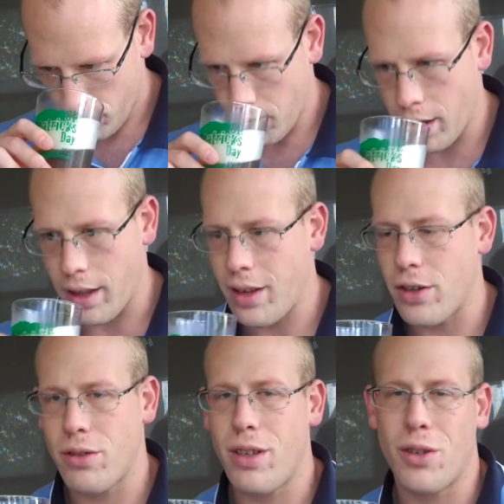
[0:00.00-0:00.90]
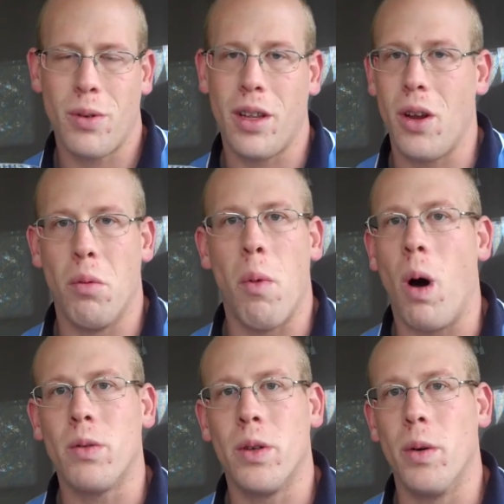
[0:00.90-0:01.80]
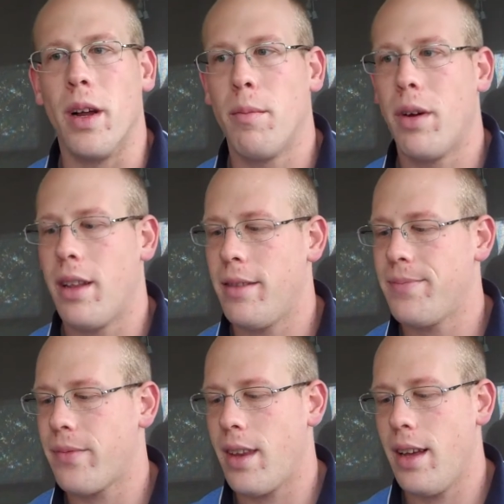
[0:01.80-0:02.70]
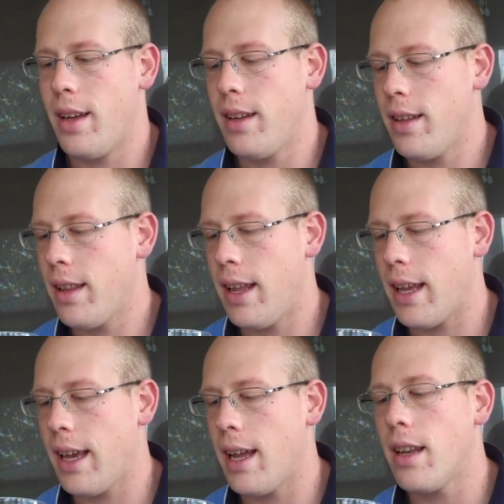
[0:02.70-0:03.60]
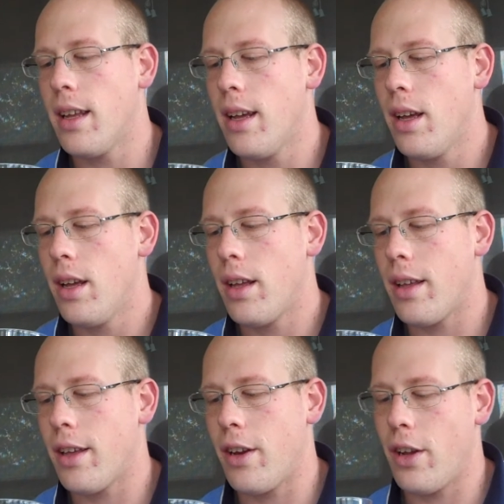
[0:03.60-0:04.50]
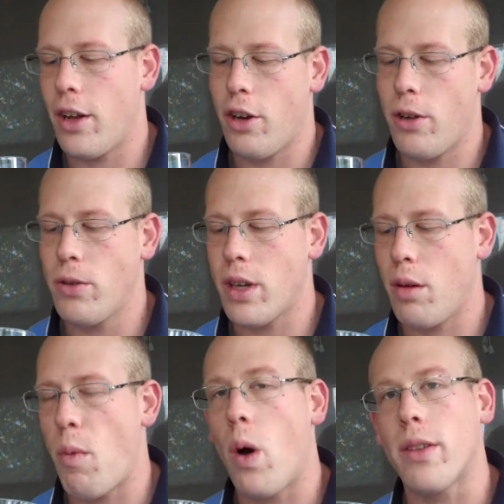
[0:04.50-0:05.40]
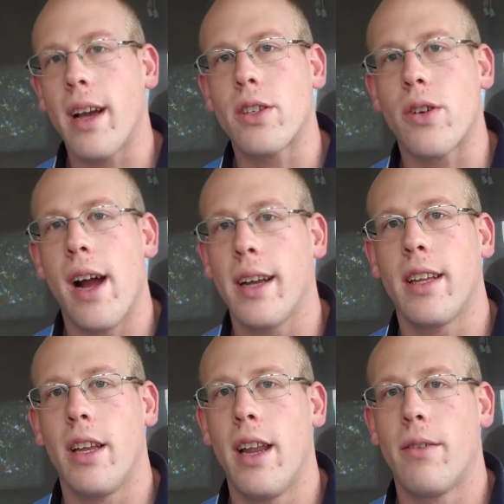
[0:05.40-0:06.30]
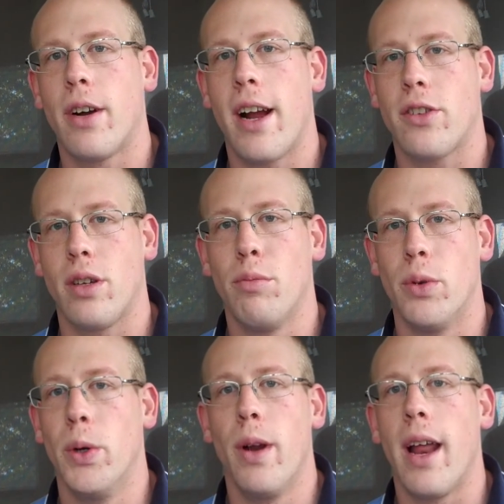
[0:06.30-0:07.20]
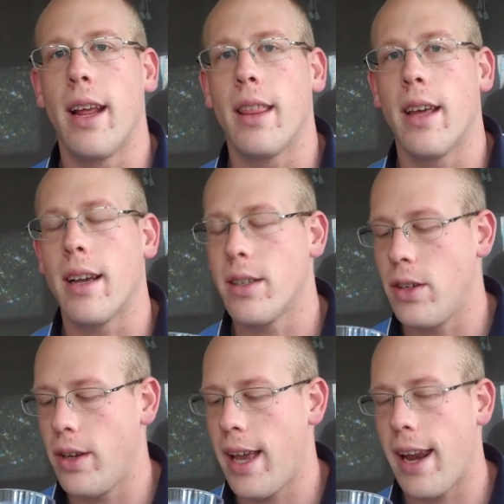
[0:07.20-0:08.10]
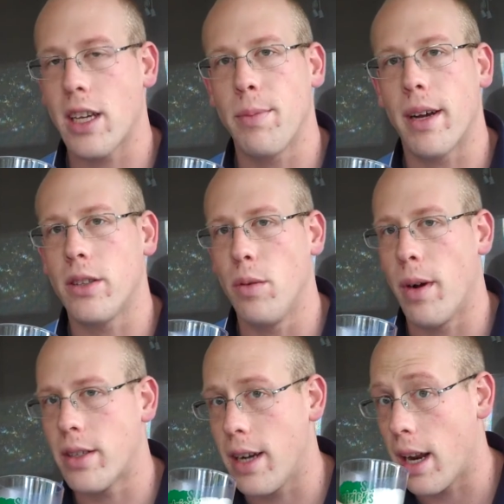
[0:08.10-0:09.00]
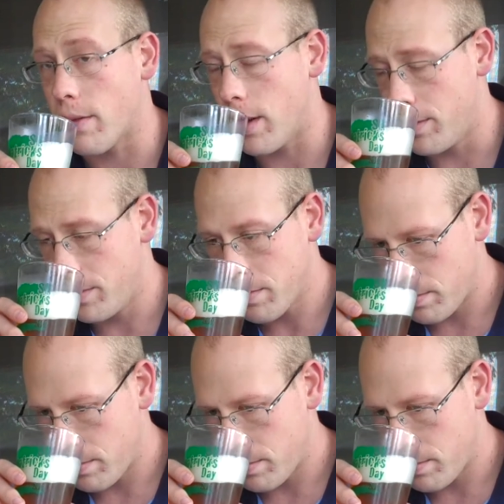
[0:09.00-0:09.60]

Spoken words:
But there's really no malt to it. But then again, you're using a malt extract and you never actually brewed anything, so you can't expect too much out of it.